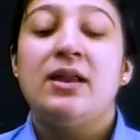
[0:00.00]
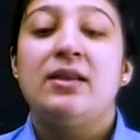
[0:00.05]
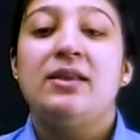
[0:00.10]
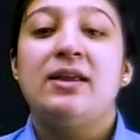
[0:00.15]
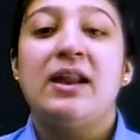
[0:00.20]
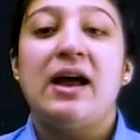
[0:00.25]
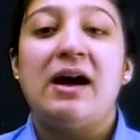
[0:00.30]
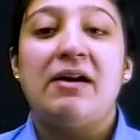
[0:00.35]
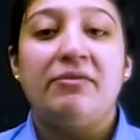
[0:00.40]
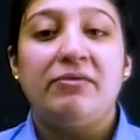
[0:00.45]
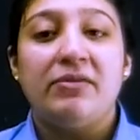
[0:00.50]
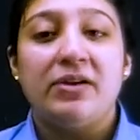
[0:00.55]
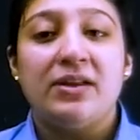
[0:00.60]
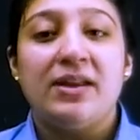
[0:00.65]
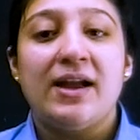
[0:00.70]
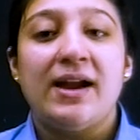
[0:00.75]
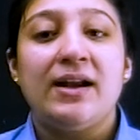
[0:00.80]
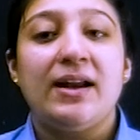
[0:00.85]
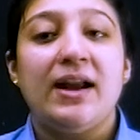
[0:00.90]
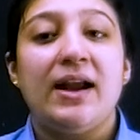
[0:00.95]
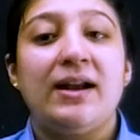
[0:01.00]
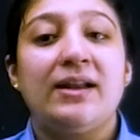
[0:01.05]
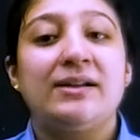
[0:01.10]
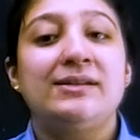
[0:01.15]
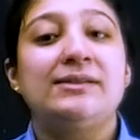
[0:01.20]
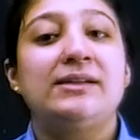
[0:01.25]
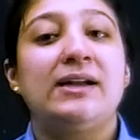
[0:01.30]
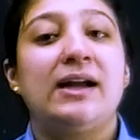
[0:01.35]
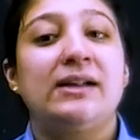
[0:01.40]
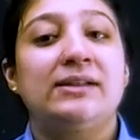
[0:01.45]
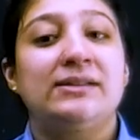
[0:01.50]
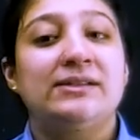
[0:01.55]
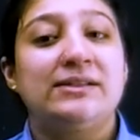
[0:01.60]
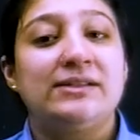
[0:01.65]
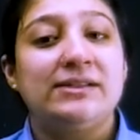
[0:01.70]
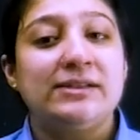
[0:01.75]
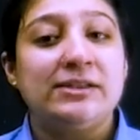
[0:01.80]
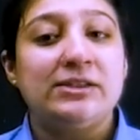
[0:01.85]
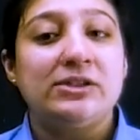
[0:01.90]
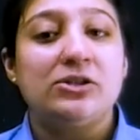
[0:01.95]
Then after that, it is
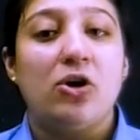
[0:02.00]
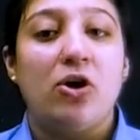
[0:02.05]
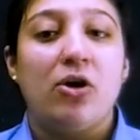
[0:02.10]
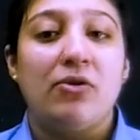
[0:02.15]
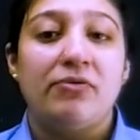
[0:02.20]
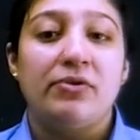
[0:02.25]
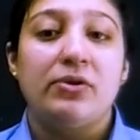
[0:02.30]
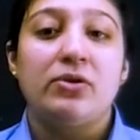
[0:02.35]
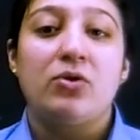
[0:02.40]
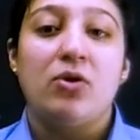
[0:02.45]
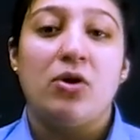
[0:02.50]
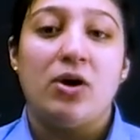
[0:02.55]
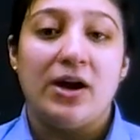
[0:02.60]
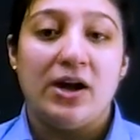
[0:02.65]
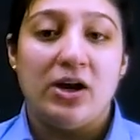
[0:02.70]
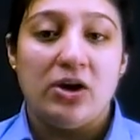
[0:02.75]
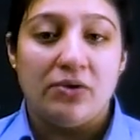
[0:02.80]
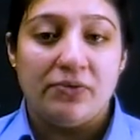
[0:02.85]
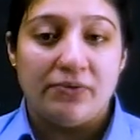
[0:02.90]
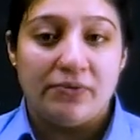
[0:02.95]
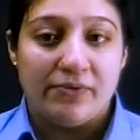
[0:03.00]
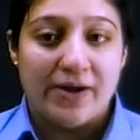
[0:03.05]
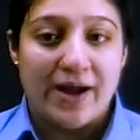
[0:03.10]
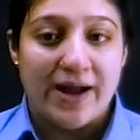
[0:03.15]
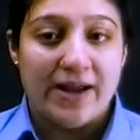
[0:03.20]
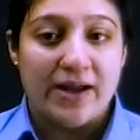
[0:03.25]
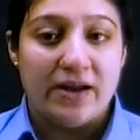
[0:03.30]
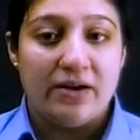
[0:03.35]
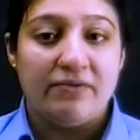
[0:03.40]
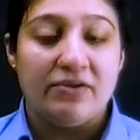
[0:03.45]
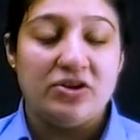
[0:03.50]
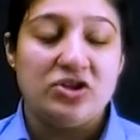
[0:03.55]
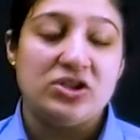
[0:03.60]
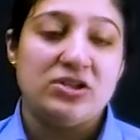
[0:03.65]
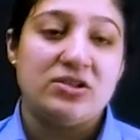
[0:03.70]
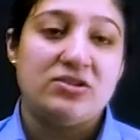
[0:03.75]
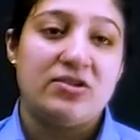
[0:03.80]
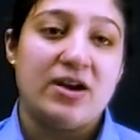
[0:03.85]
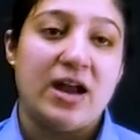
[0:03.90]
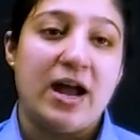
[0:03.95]
consists of a coil of wire which
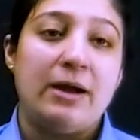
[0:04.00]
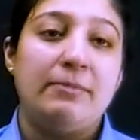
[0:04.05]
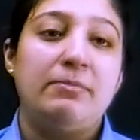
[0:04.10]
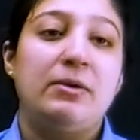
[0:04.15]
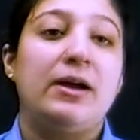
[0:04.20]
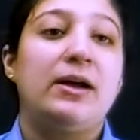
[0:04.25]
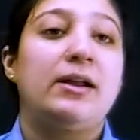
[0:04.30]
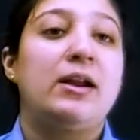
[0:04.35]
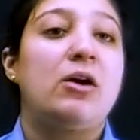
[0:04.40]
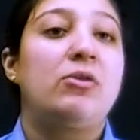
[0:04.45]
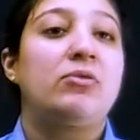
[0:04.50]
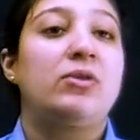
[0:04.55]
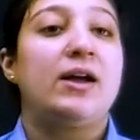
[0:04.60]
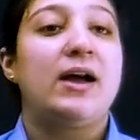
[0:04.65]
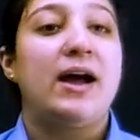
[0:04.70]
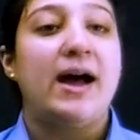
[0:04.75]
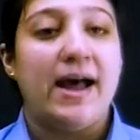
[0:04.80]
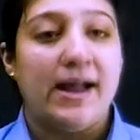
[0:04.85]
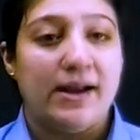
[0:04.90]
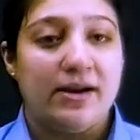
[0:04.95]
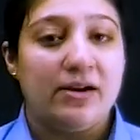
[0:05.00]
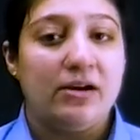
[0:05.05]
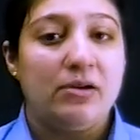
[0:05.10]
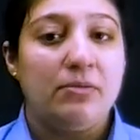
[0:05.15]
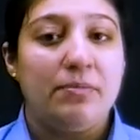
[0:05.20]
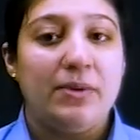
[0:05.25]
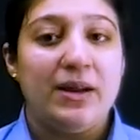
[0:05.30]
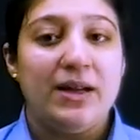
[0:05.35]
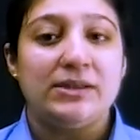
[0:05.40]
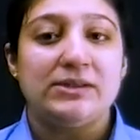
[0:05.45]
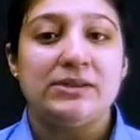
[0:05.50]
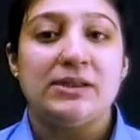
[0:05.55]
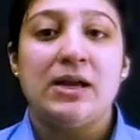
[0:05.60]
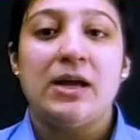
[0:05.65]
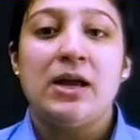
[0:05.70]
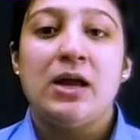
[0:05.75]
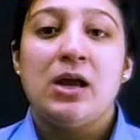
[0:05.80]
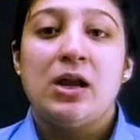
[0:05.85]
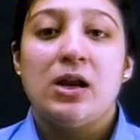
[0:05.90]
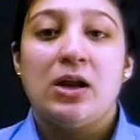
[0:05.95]
is wrapped around an iron piece.
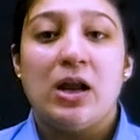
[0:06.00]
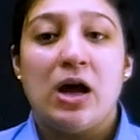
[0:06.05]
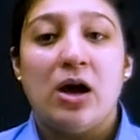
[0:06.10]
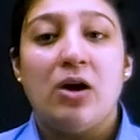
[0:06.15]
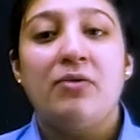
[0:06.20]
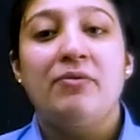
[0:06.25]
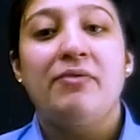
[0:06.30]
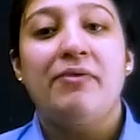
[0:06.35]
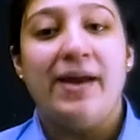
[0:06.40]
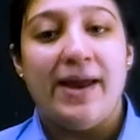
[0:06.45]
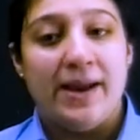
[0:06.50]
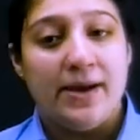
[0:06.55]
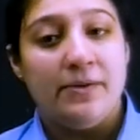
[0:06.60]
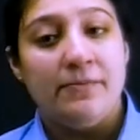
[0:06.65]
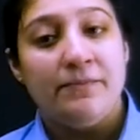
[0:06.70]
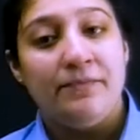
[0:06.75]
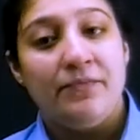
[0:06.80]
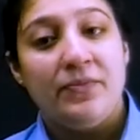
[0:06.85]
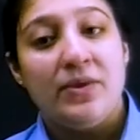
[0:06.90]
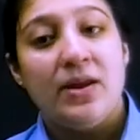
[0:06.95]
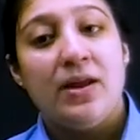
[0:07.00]
Now when